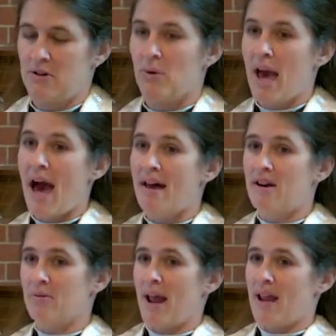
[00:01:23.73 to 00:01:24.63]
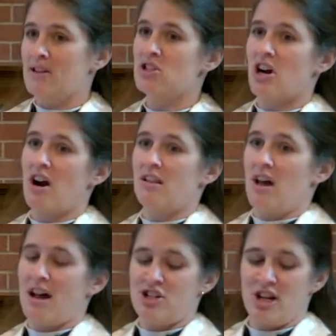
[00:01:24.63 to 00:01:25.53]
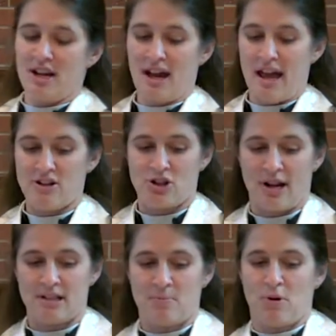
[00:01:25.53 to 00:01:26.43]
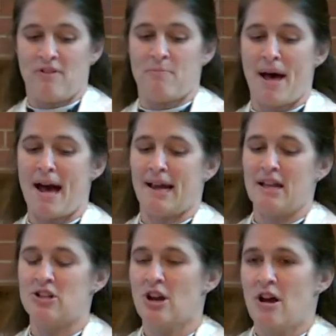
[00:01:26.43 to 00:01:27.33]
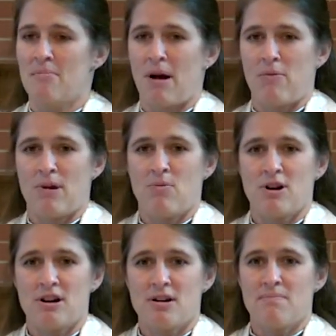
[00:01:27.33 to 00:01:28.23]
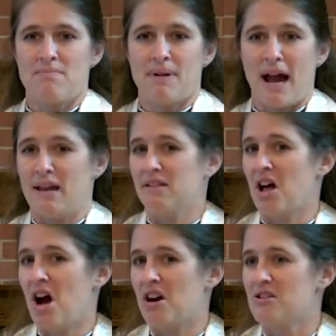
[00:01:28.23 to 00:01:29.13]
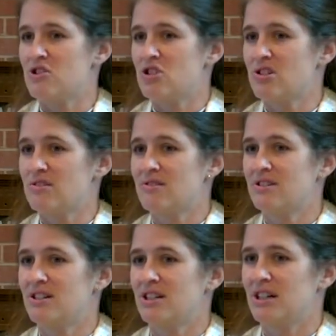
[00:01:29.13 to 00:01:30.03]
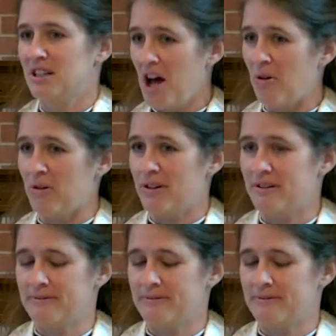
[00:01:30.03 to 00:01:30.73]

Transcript: We had arranged our lodging and transport of baggage, but we were, by and large, alone.